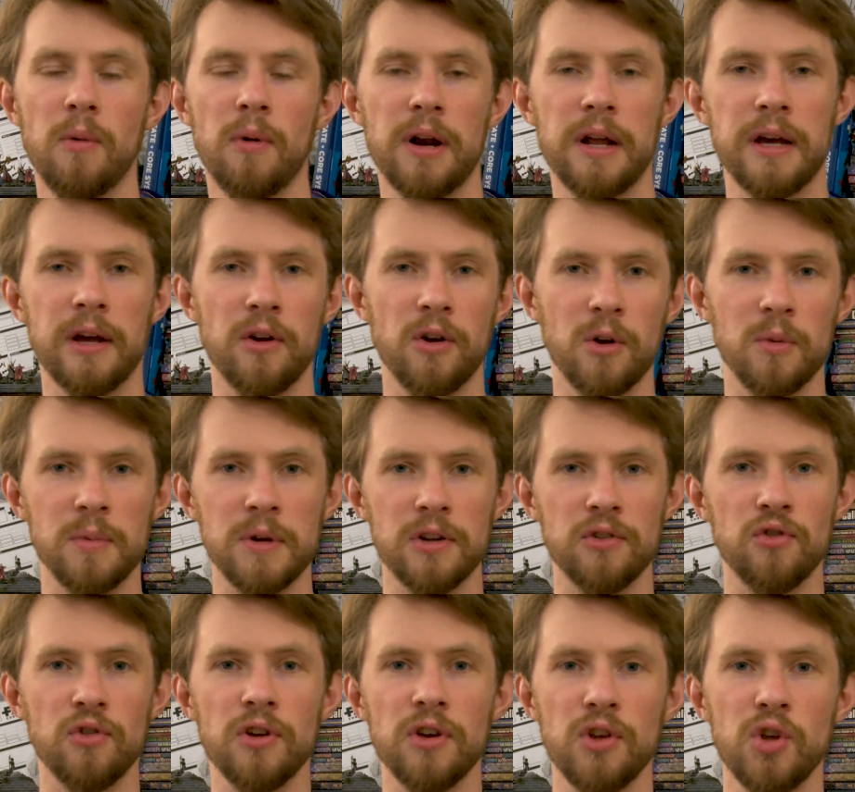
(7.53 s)
running an
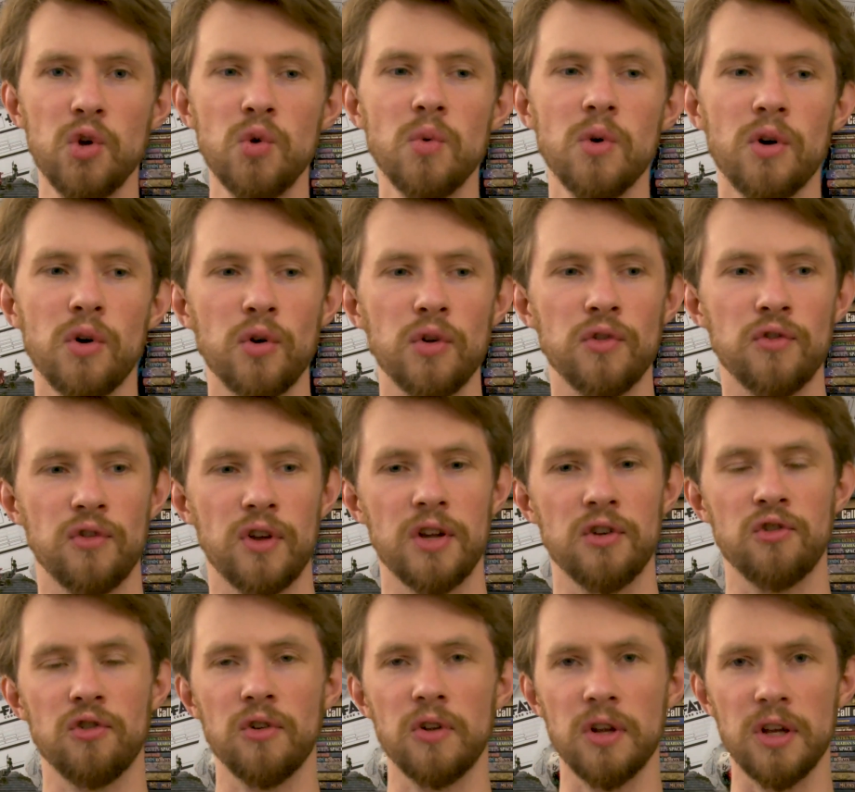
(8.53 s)
RPG, you are
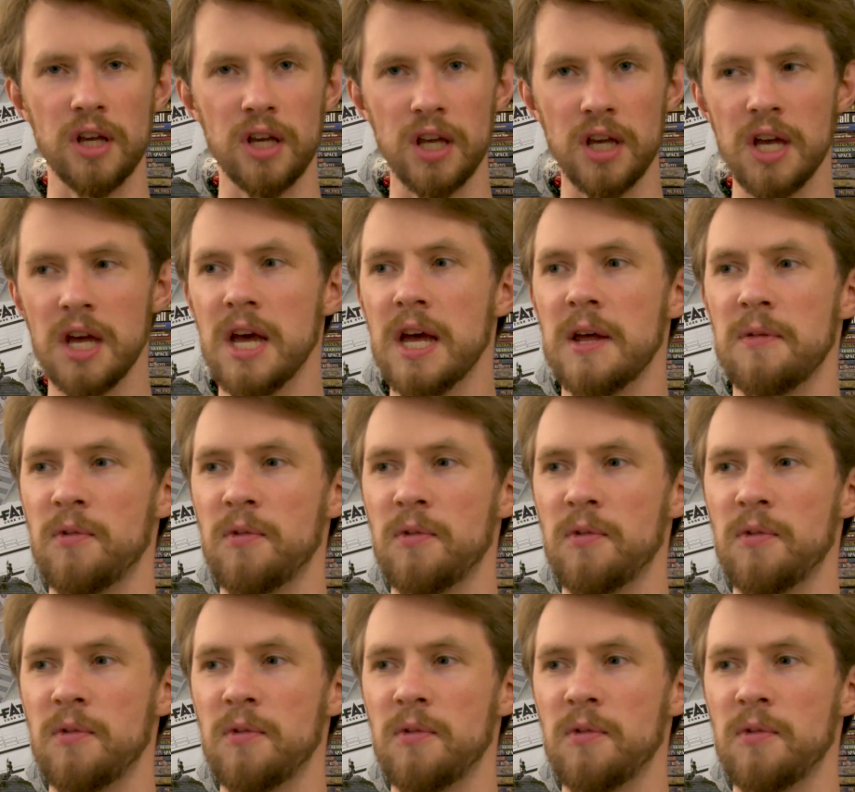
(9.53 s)
essentially